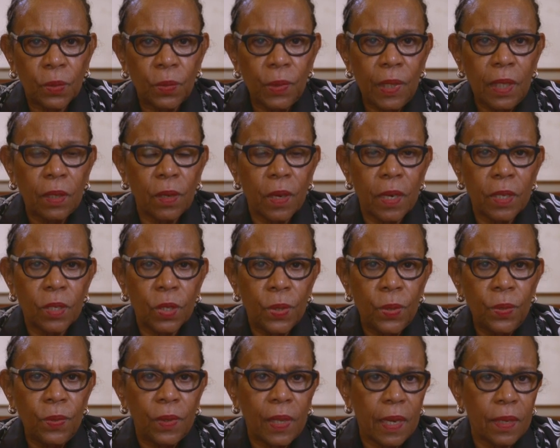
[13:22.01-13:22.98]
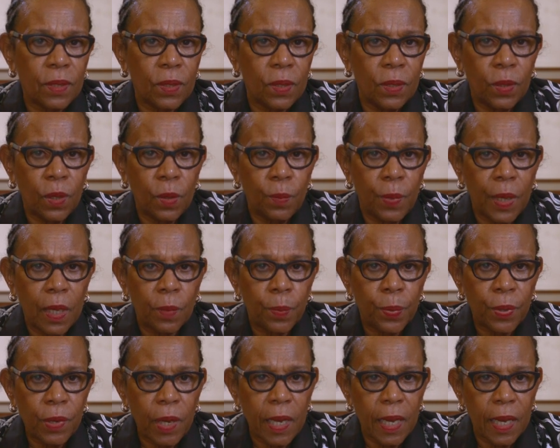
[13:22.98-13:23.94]
Greengard's 2000 Nobel
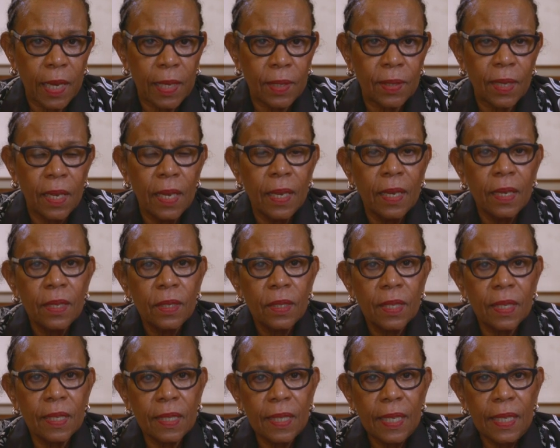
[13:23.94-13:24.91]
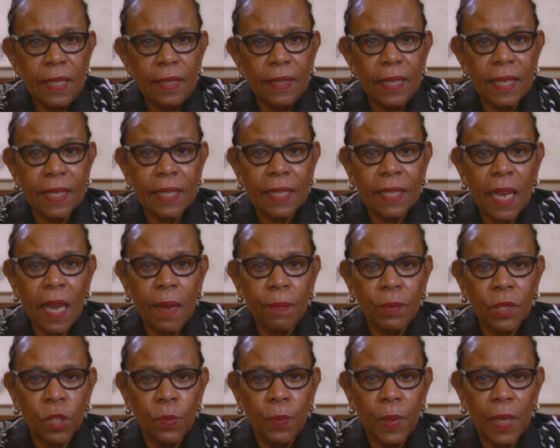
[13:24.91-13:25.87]
Prize to seed the
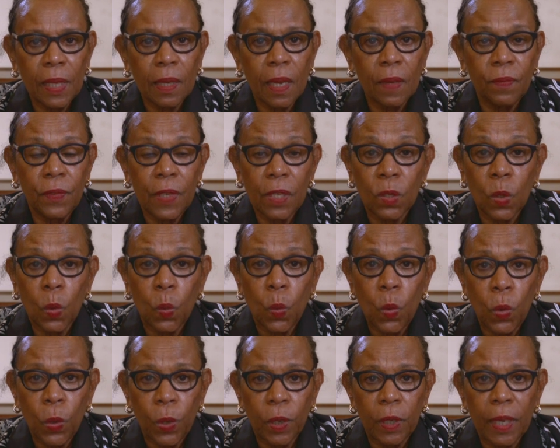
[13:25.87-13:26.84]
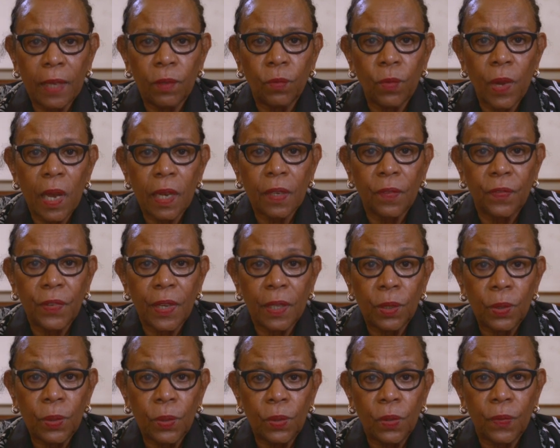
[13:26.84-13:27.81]
establishment of this award at
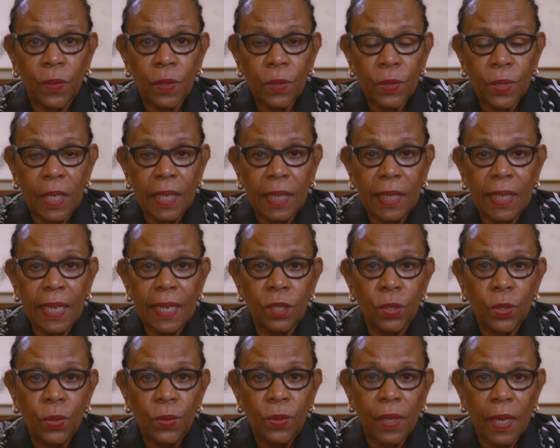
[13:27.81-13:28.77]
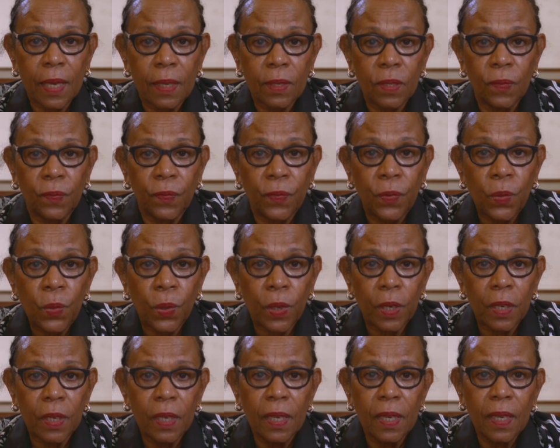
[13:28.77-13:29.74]
Rockefeller University in
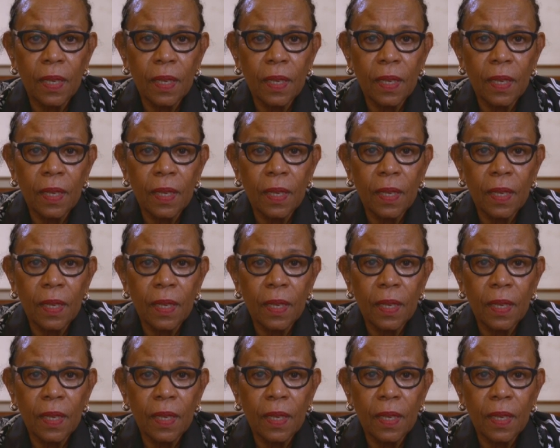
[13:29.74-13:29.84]
2004,